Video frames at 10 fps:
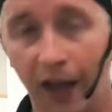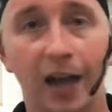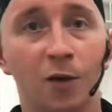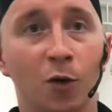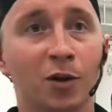
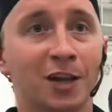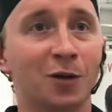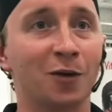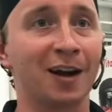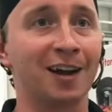And it won't let
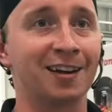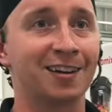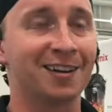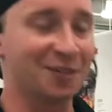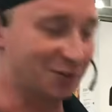you run it
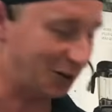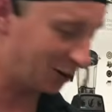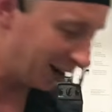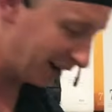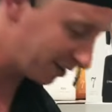for
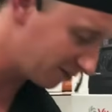like